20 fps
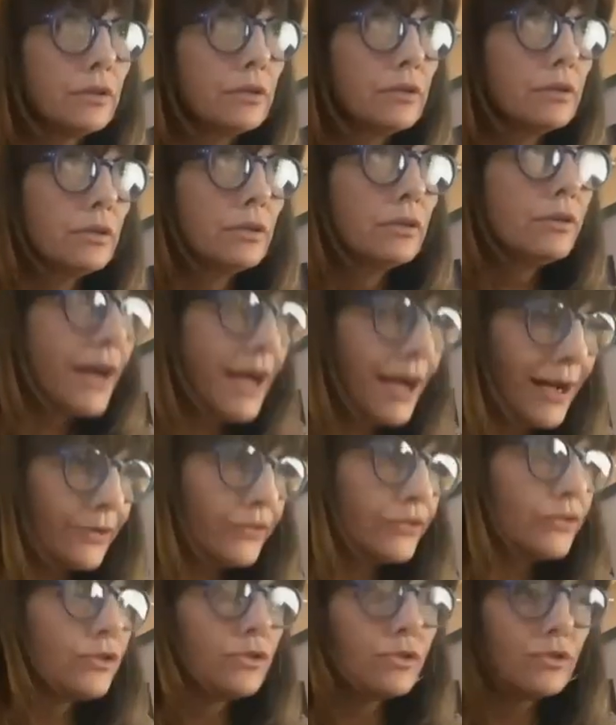You have
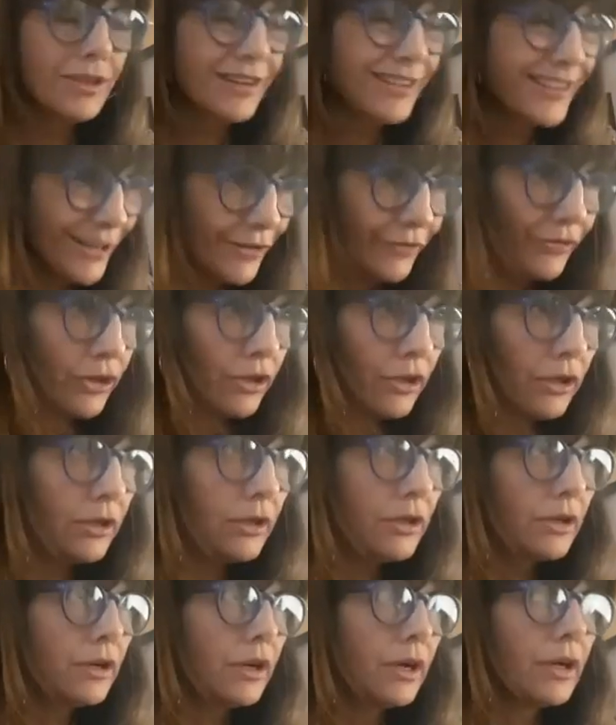to deliver,
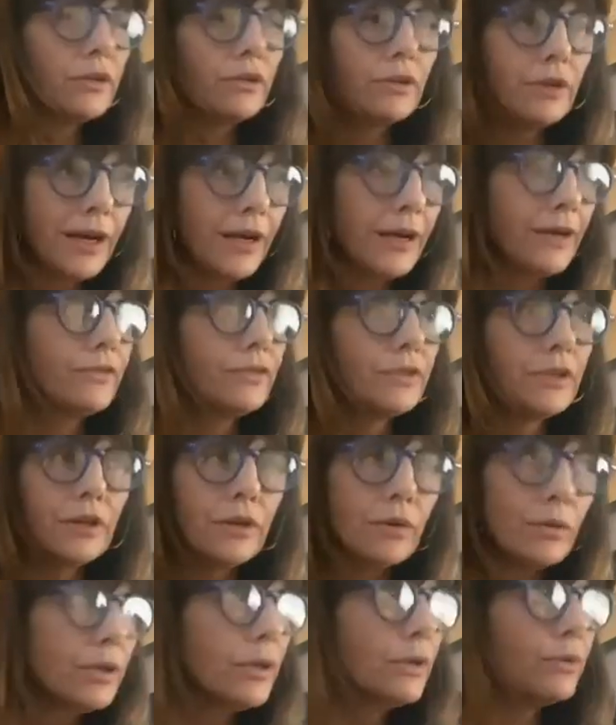and you have the
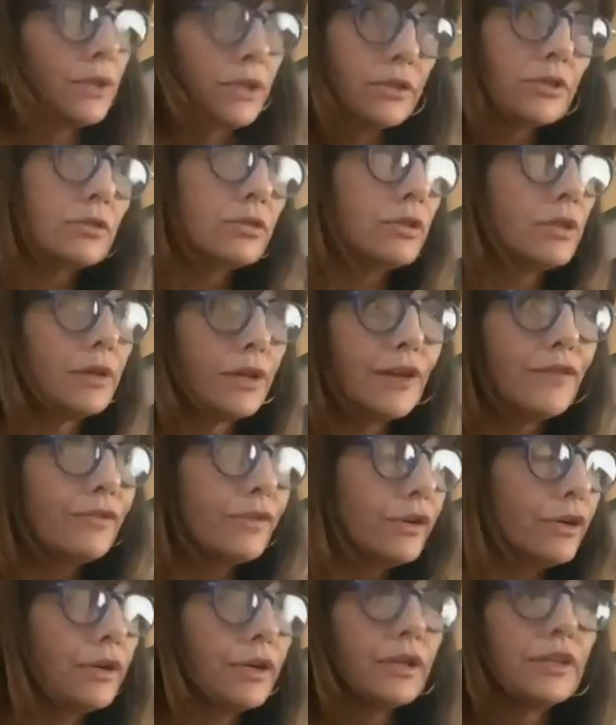only way to
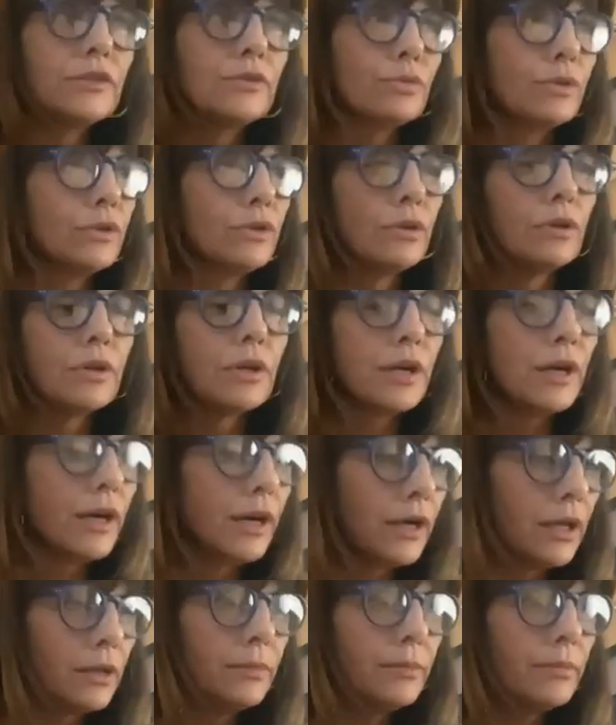deliver is when you're
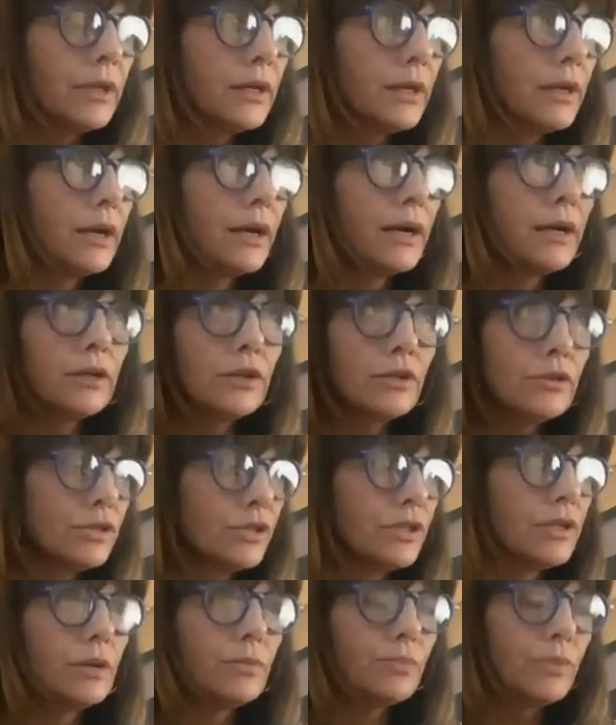calm and you
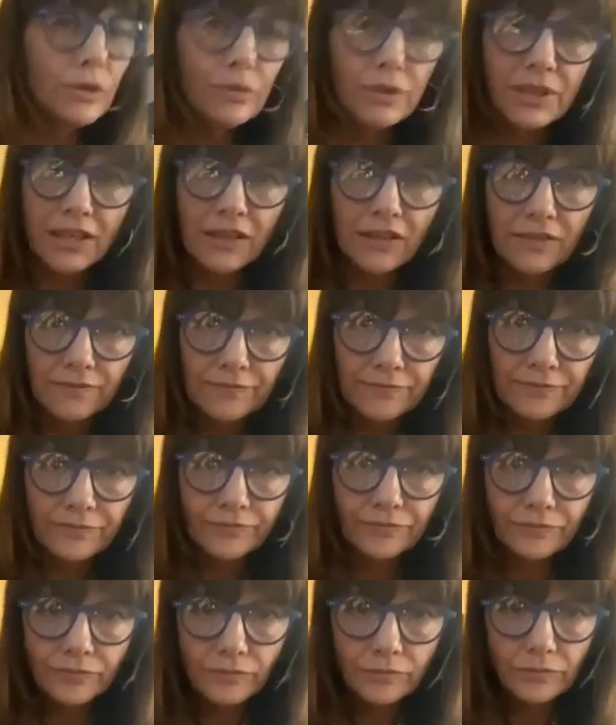see beauty.
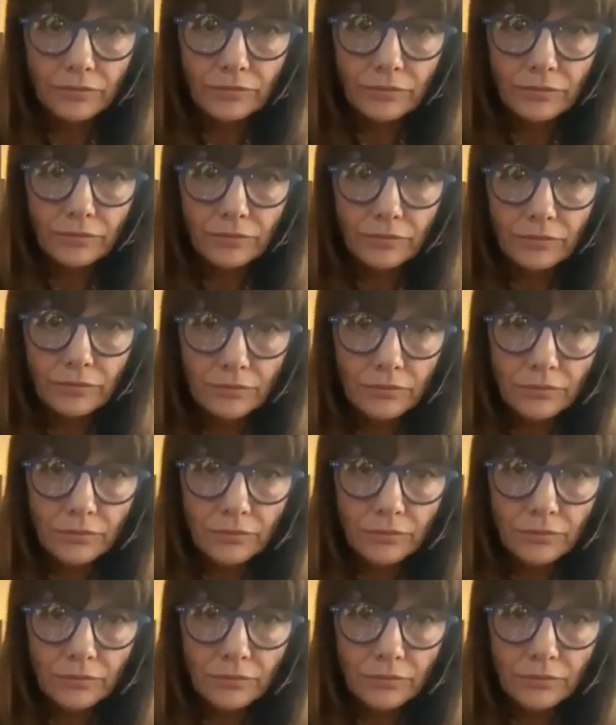It's